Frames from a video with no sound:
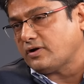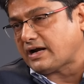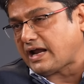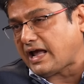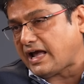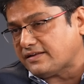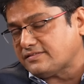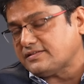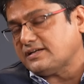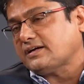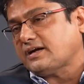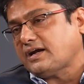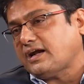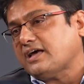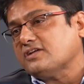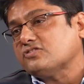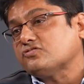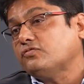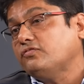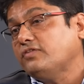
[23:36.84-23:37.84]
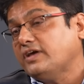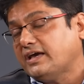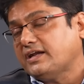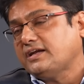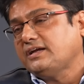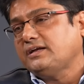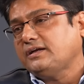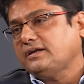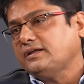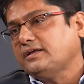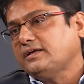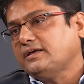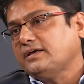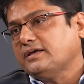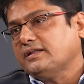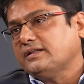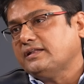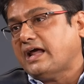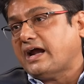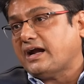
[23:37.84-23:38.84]
asset class wherein
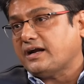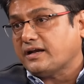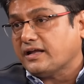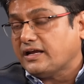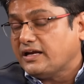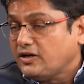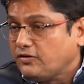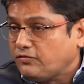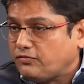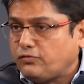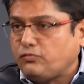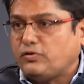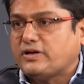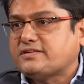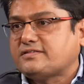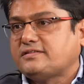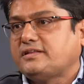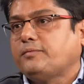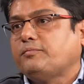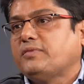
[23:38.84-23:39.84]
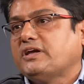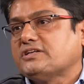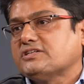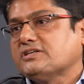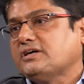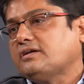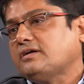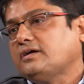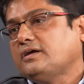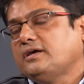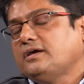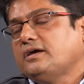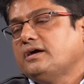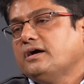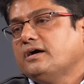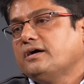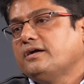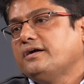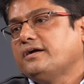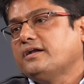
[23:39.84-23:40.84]
that influence the major
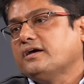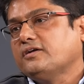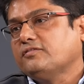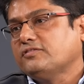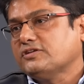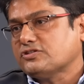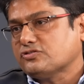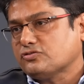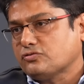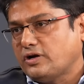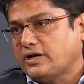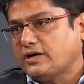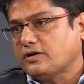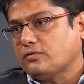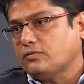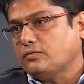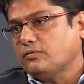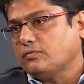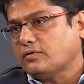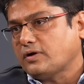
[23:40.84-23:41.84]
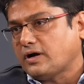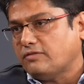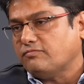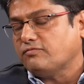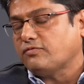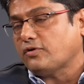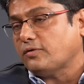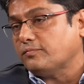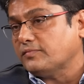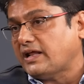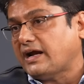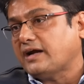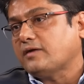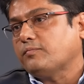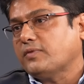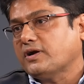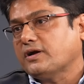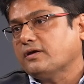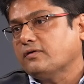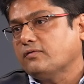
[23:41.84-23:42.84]
return which is going to come from that
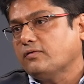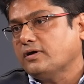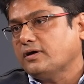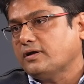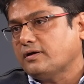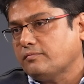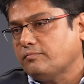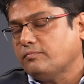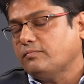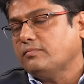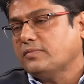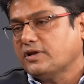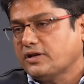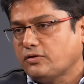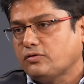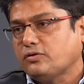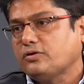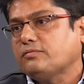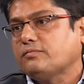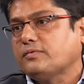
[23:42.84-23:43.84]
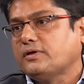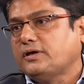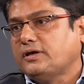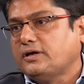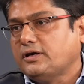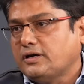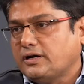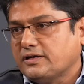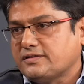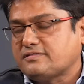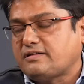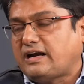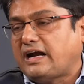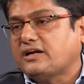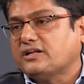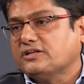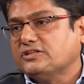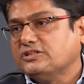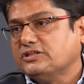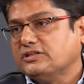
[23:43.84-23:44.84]
particular
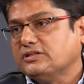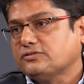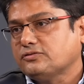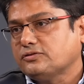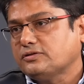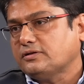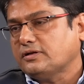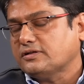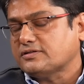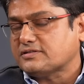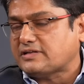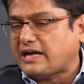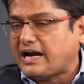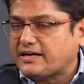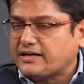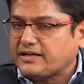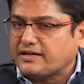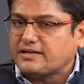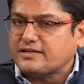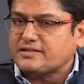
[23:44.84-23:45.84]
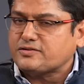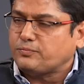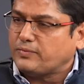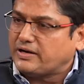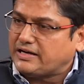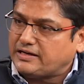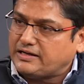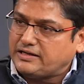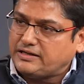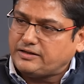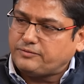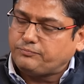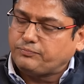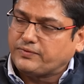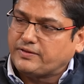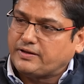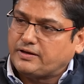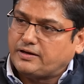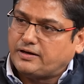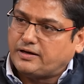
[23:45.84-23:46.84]
strategy. So static is mainly
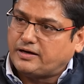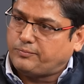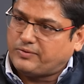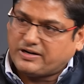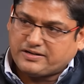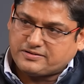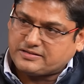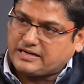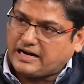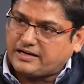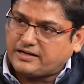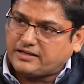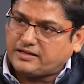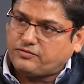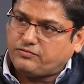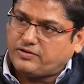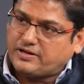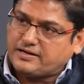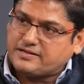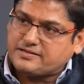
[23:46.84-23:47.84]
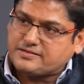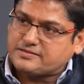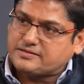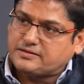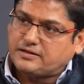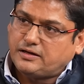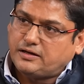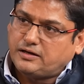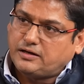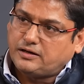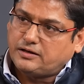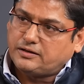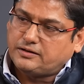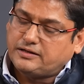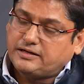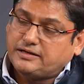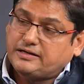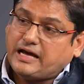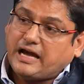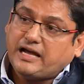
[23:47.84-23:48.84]
remain static, whereas
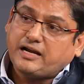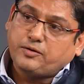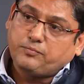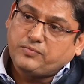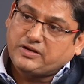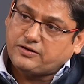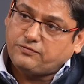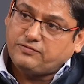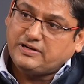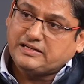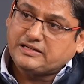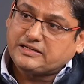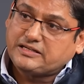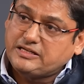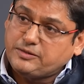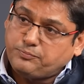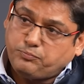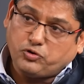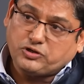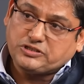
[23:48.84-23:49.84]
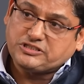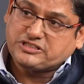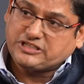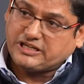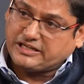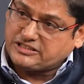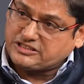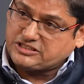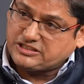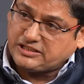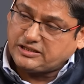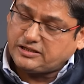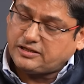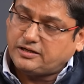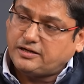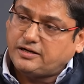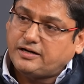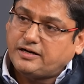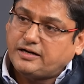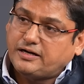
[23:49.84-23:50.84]
the dynamic will keep on changing
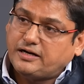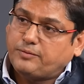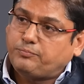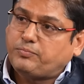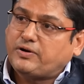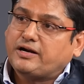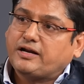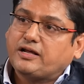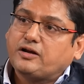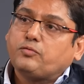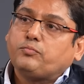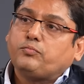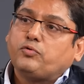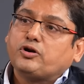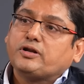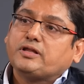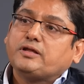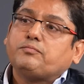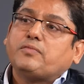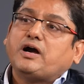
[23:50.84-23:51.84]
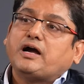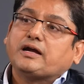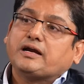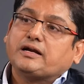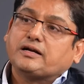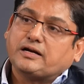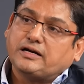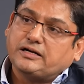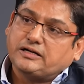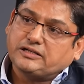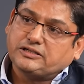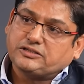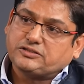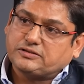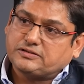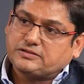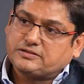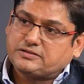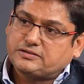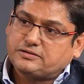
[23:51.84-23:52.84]
depending upon the market
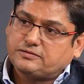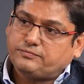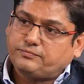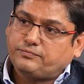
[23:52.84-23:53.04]
conditions.